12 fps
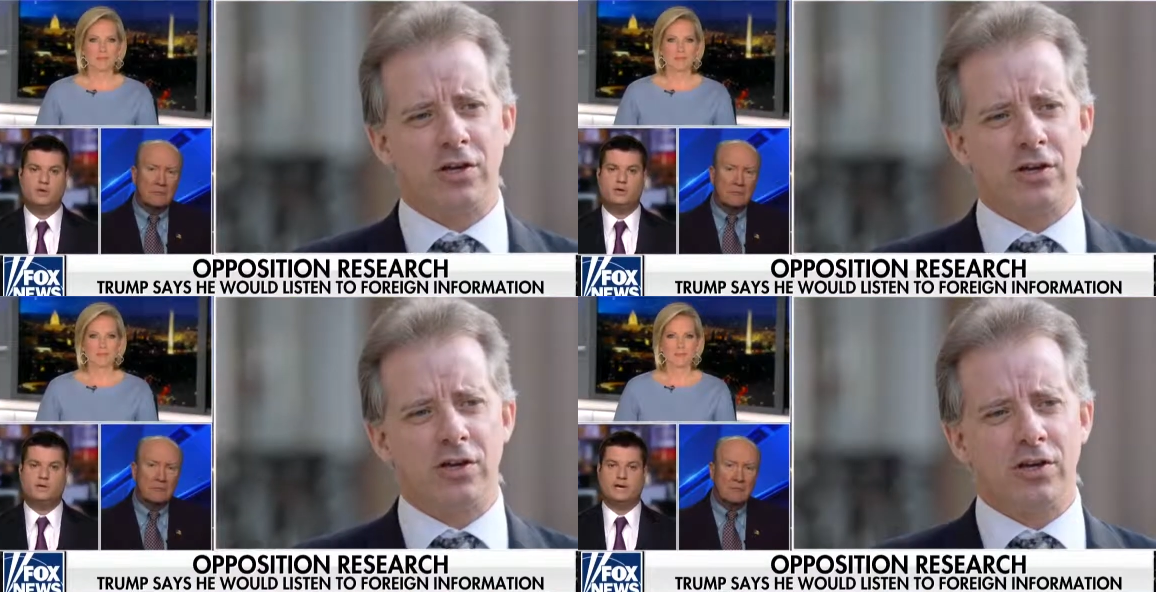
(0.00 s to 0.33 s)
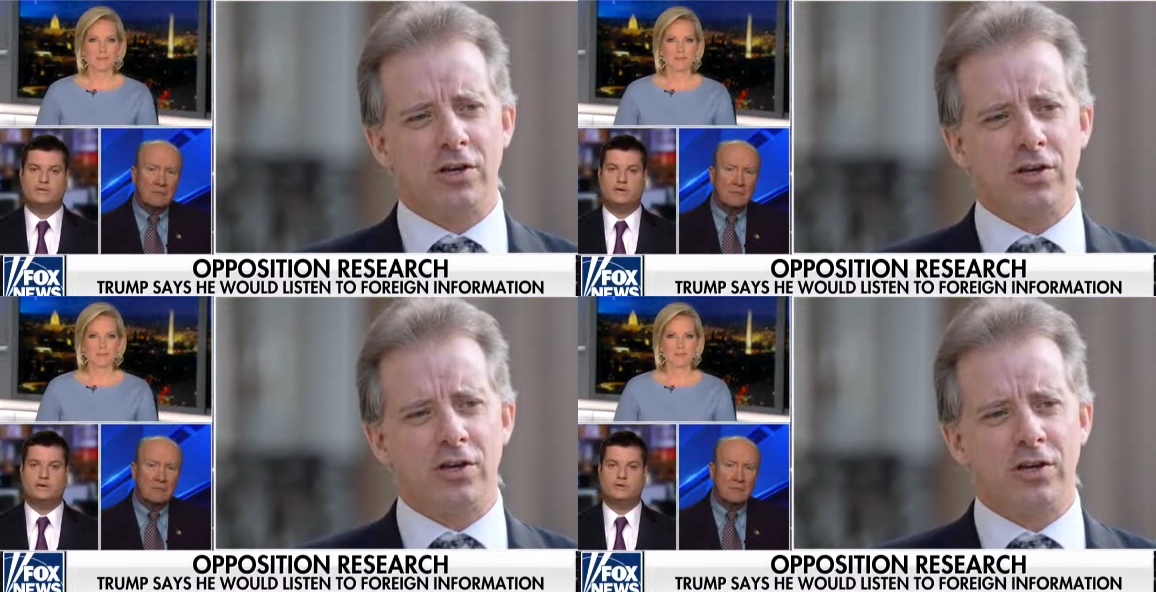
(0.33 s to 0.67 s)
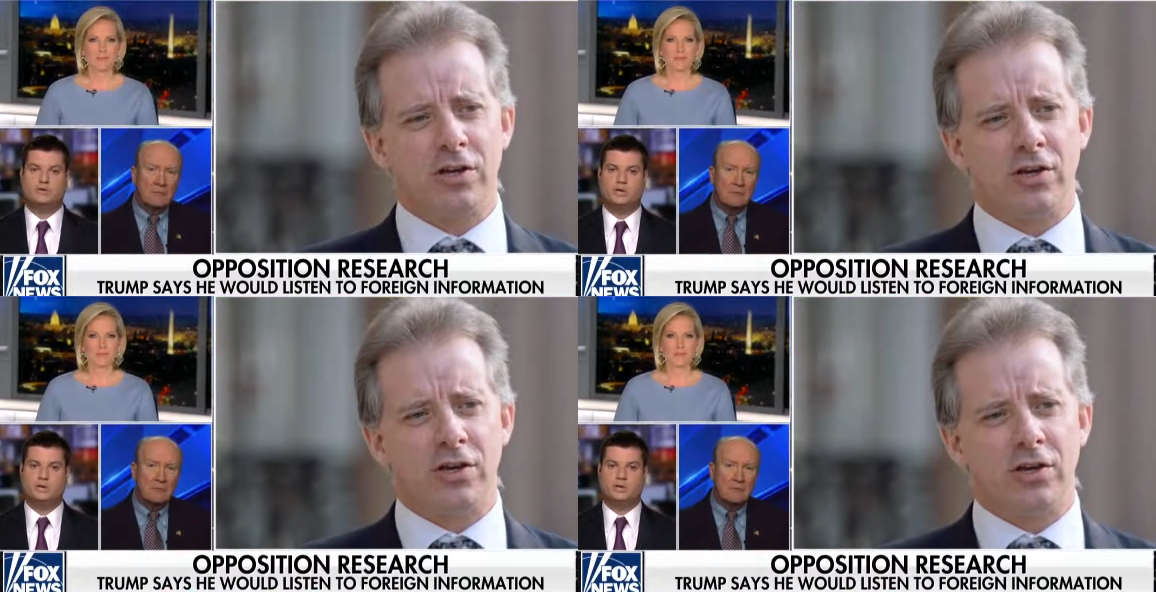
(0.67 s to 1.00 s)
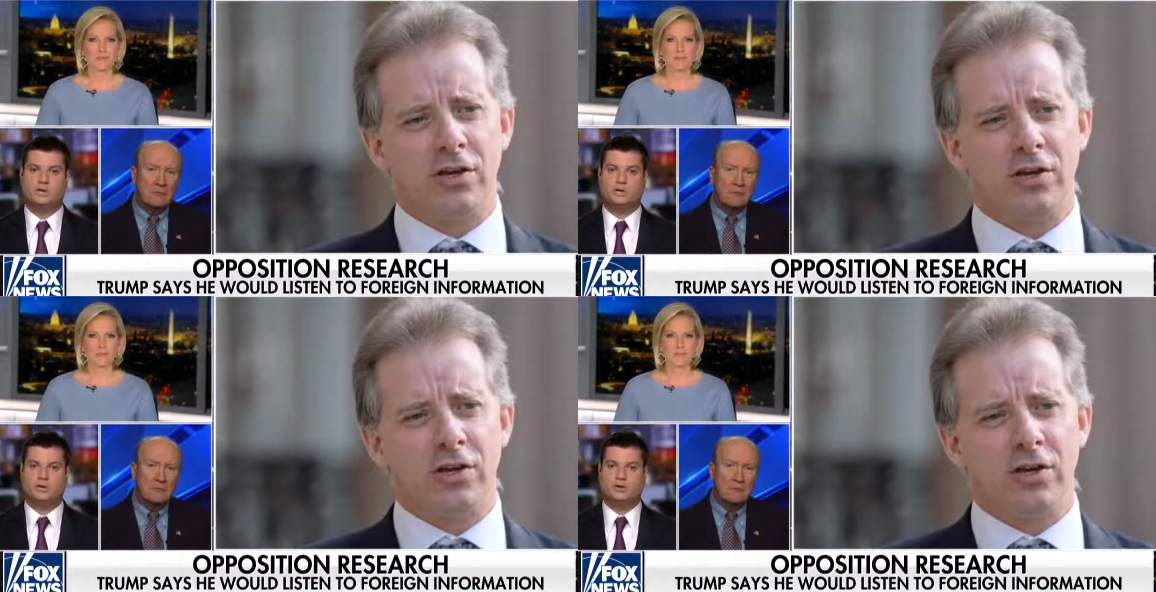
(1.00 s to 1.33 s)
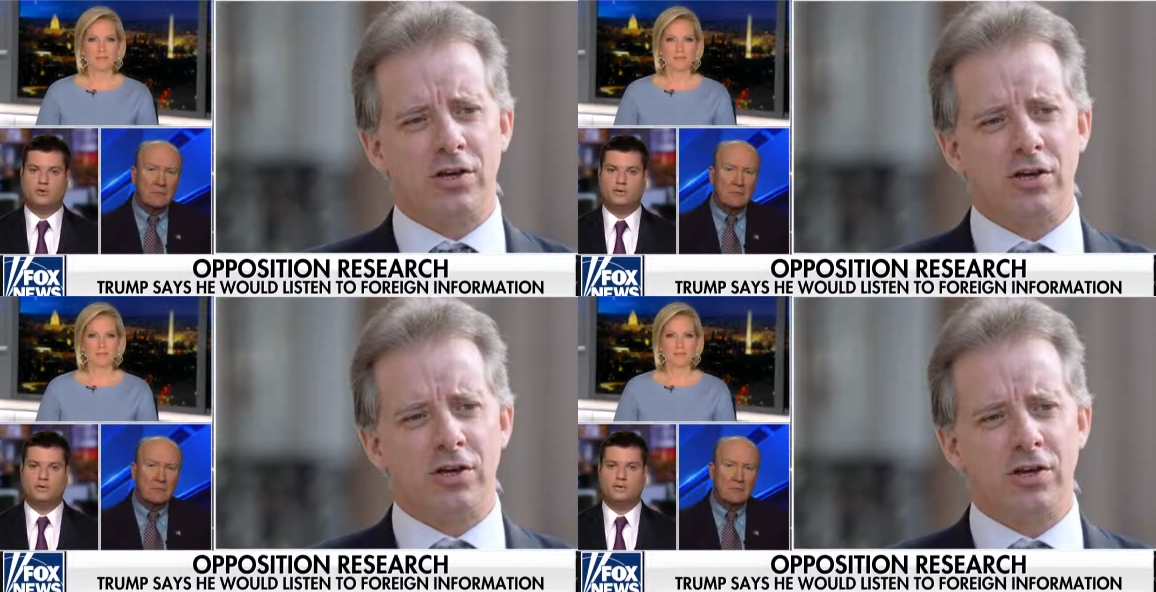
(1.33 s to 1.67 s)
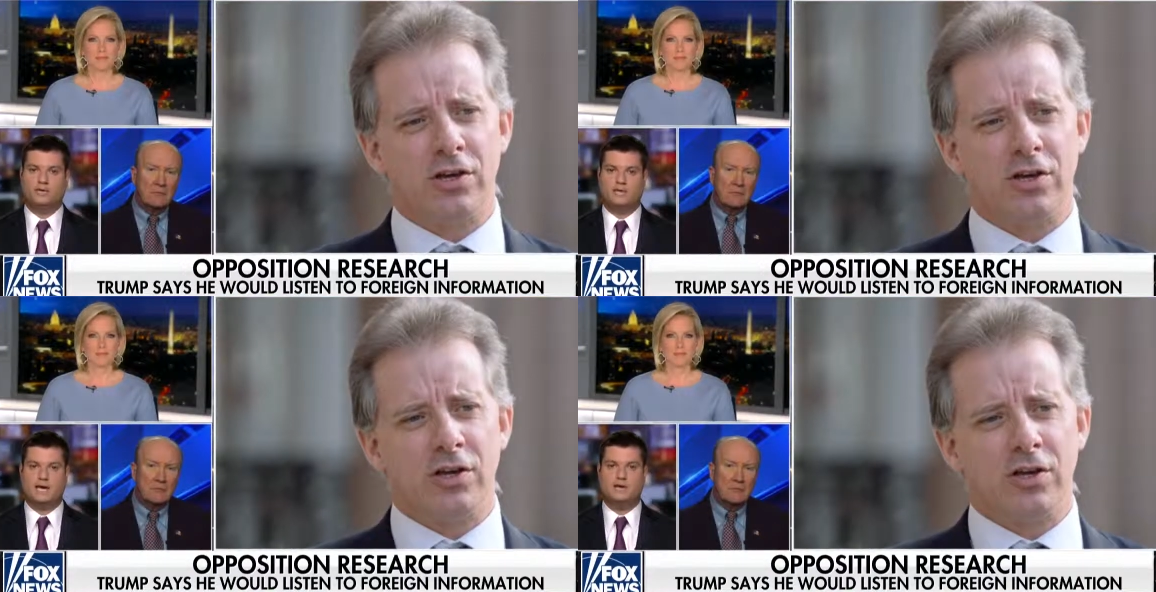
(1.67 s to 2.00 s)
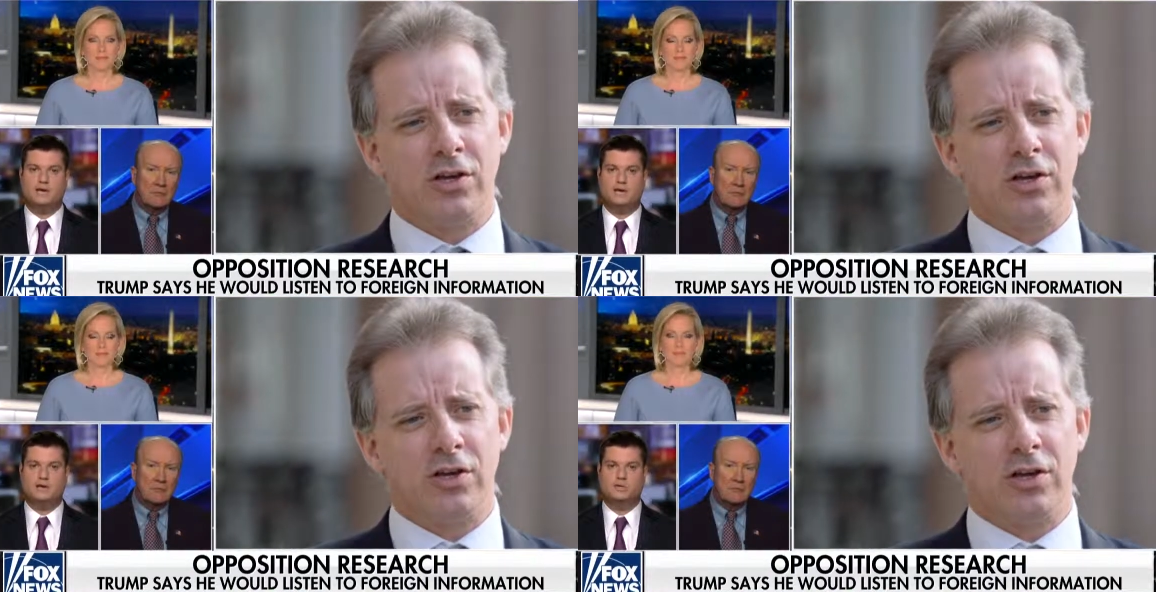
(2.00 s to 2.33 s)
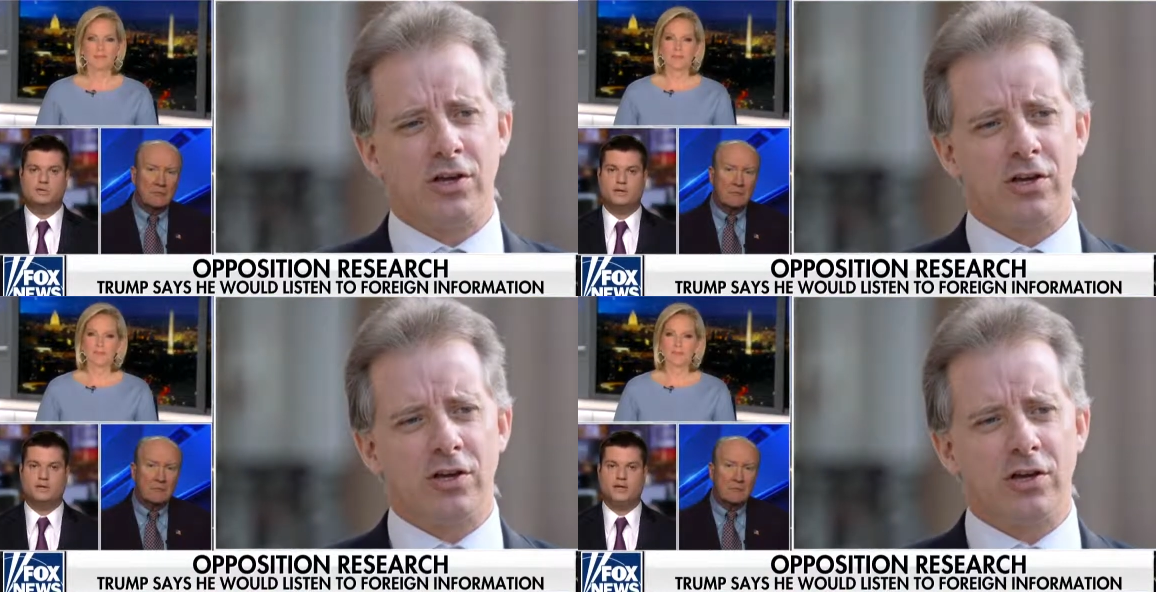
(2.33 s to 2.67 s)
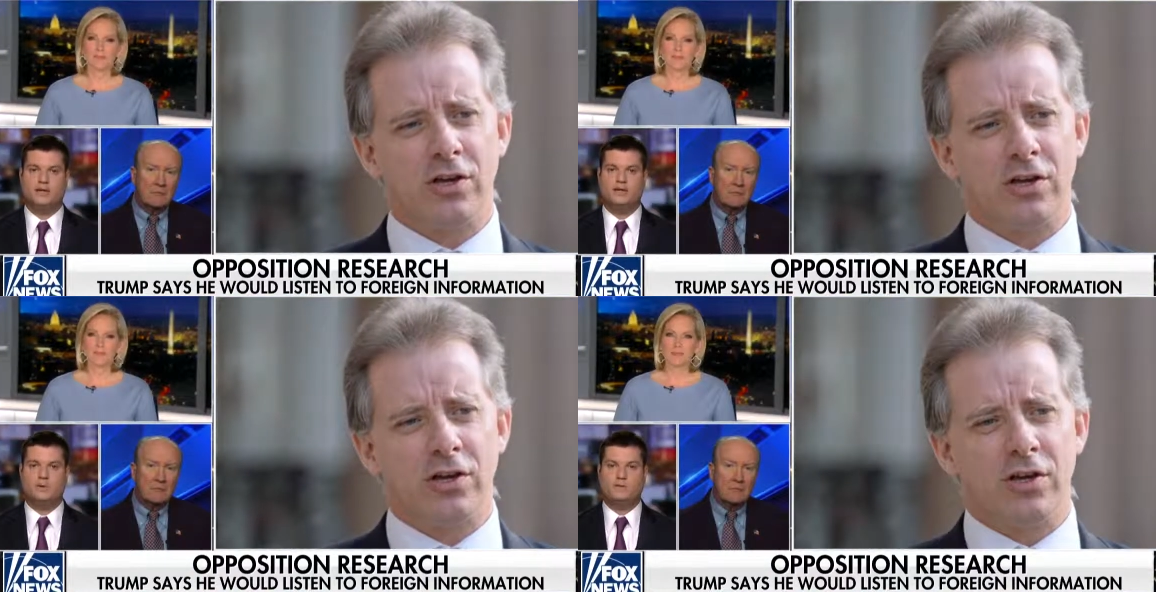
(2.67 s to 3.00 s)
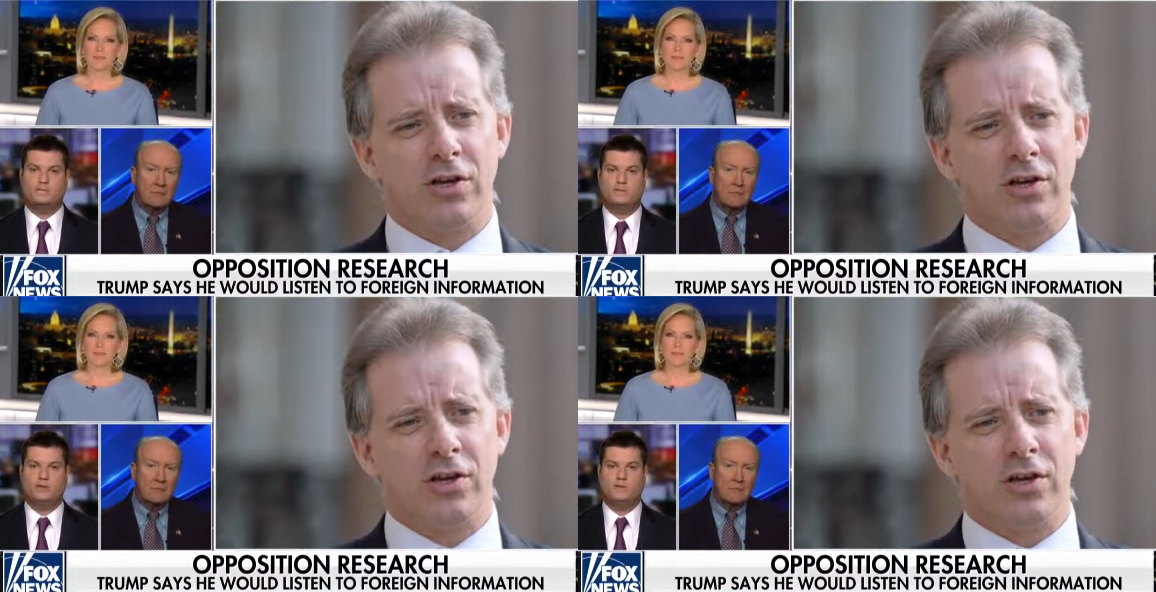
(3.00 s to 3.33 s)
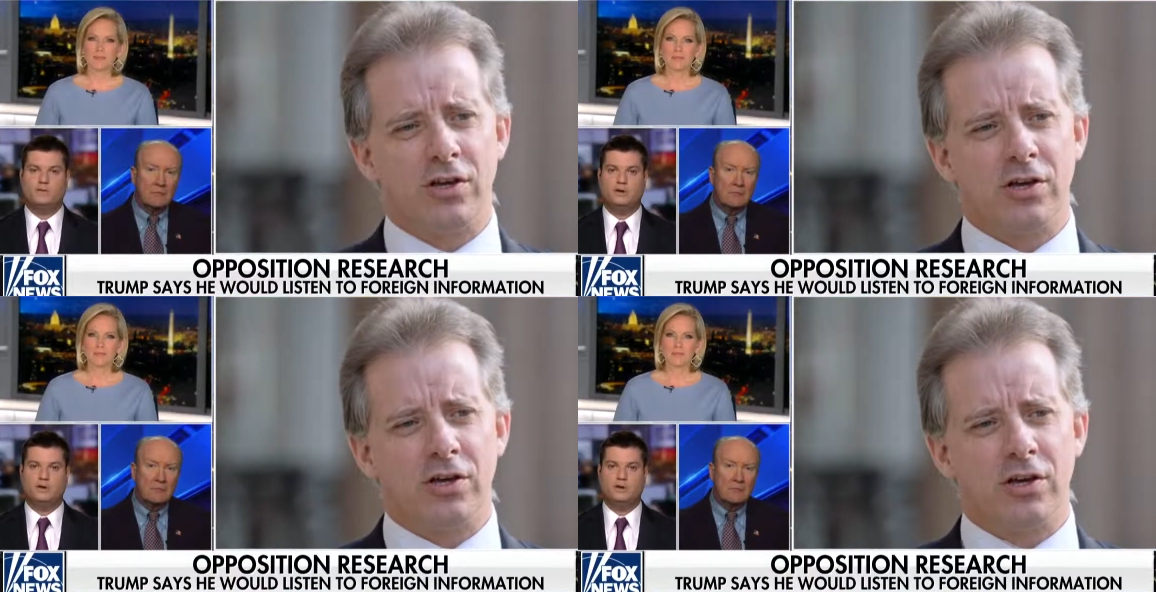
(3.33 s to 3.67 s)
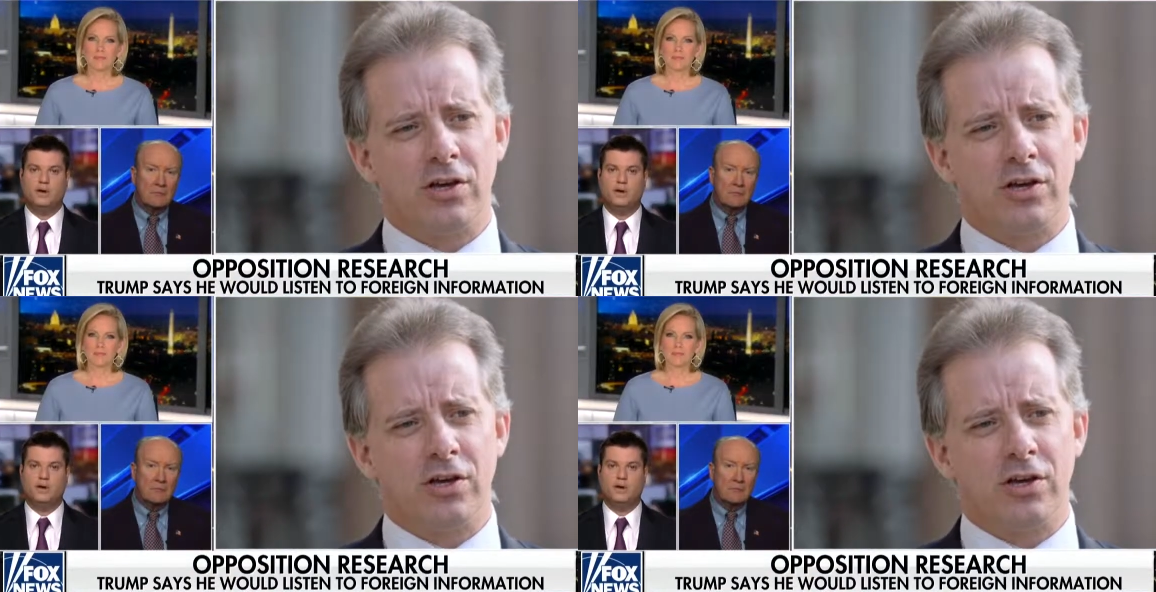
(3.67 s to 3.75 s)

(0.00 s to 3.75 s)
Speaker 1: We've got Donald Trump giving the green light to any country that wants to interfere.